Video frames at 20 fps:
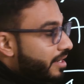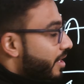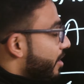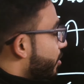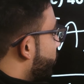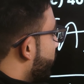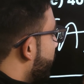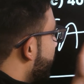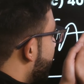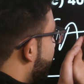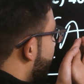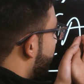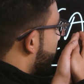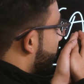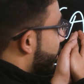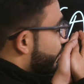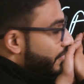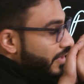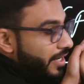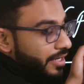there are 24
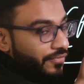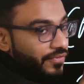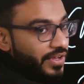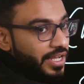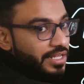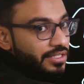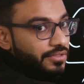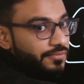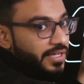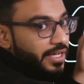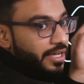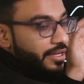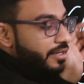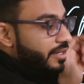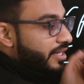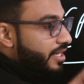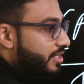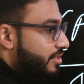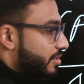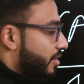different ways we can
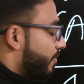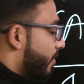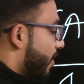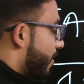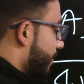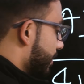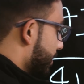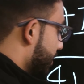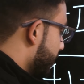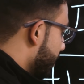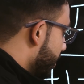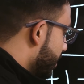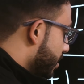arrange the vowels.